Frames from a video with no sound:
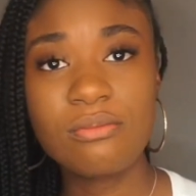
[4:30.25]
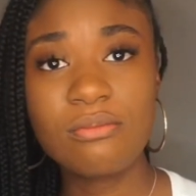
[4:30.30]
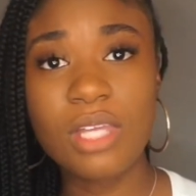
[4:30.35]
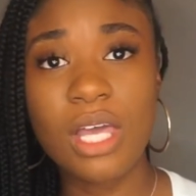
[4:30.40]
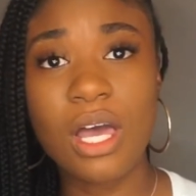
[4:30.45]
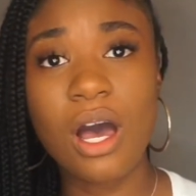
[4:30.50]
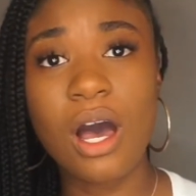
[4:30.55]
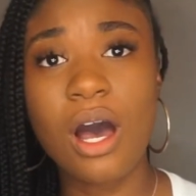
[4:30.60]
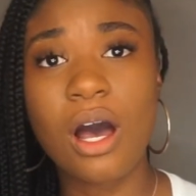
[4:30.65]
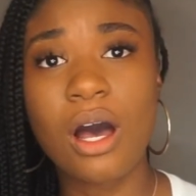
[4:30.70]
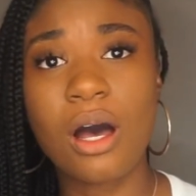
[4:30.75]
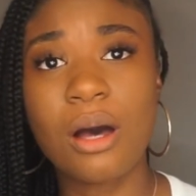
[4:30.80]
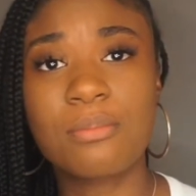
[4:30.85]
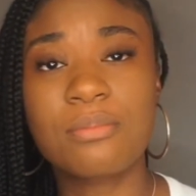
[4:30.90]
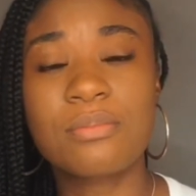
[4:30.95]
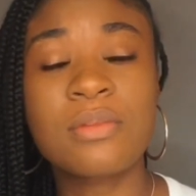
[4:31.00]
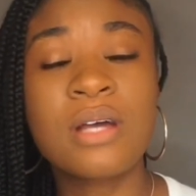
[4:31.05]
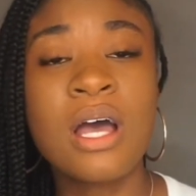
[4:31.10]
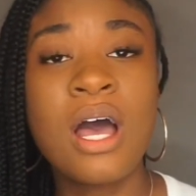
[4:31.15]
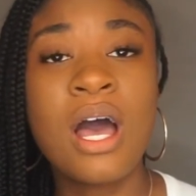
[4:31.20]

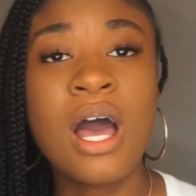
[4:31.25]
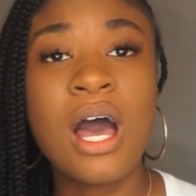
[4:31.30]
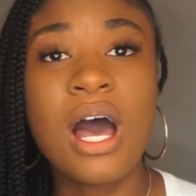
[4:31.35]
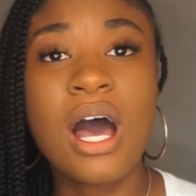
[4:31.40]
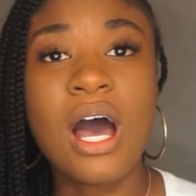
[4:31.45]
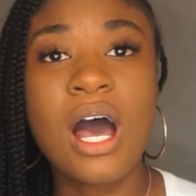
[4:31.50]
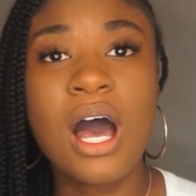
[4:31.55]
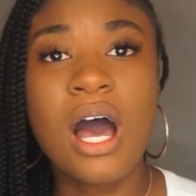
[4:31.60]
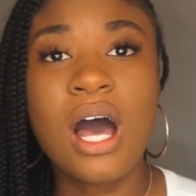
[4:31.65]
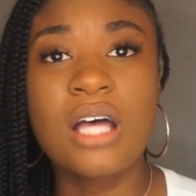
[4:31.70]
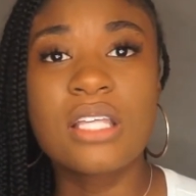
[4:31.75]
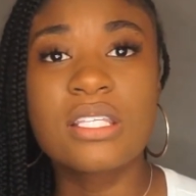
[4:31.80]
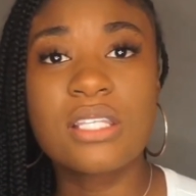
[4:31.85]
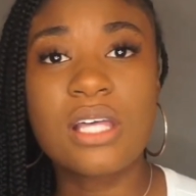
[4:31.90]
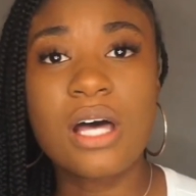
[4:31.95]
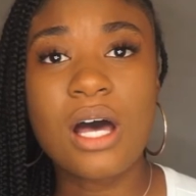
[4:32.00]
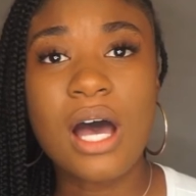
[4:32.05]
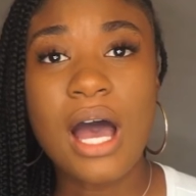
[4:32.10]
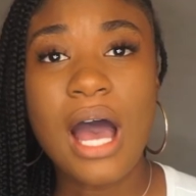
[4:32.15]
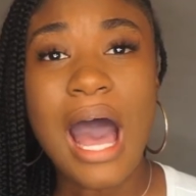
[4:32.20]

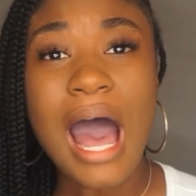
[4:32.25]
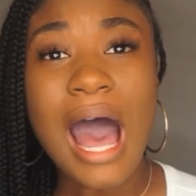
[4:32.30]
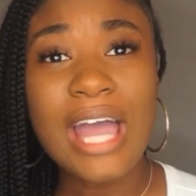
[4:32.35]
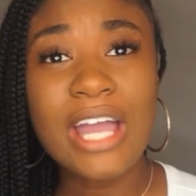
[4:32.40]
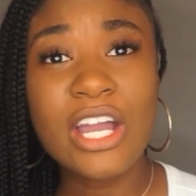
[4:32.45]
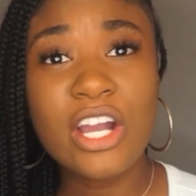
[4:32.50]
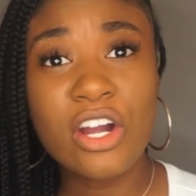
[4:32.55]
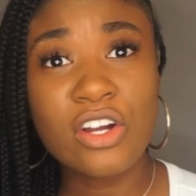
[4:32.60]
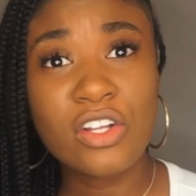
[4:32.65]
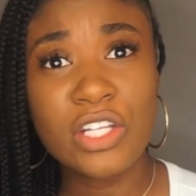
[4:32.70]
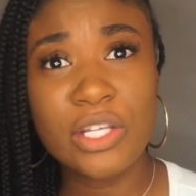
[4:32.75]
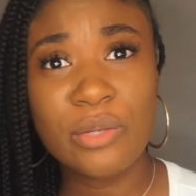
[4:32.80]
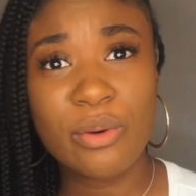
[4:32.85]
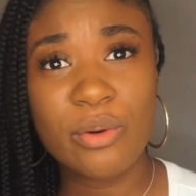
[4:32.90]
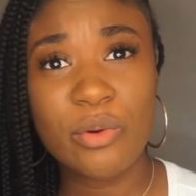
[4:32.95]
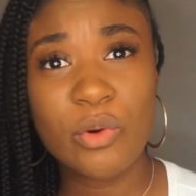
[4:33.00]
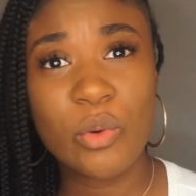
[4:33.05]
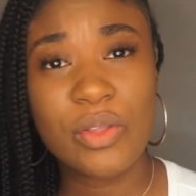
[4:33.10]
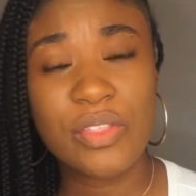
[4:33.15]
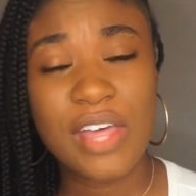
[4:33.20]
So I currently
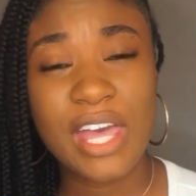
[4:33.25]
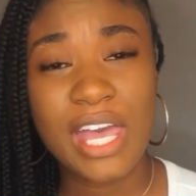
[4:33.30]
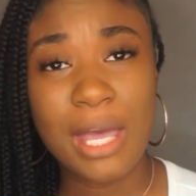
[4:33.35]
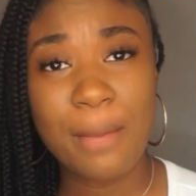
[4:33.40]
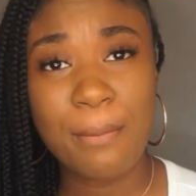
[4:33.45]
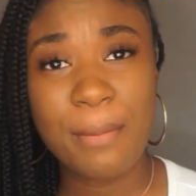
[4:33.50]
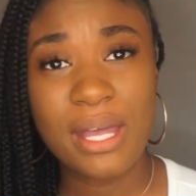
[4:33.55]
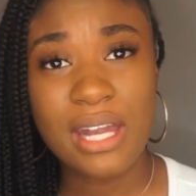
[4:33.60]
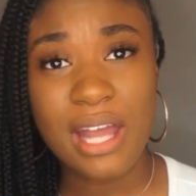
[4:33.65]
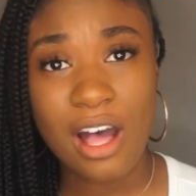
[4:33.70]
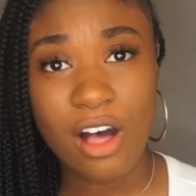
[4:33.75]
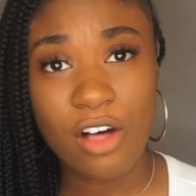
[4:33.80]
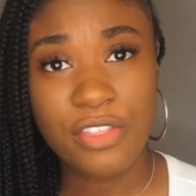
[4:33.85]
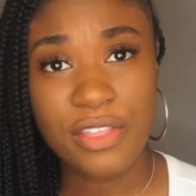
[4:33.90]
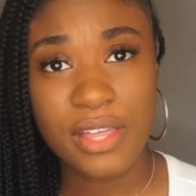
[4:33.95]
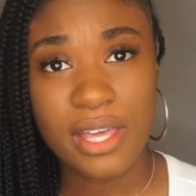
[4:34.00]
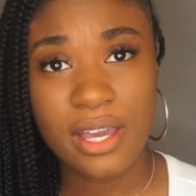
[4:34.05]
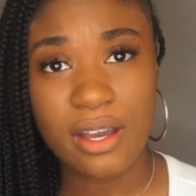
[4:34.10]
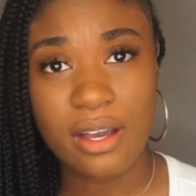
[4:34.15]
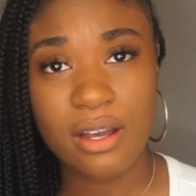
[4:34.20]
work with AMN
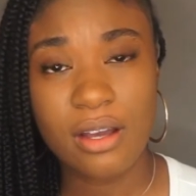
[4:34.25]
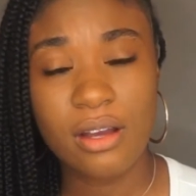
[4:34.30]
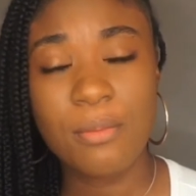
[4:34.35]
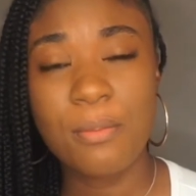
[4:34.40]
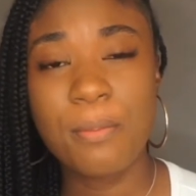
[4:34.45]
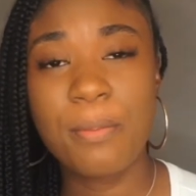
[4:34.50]
Healthcare,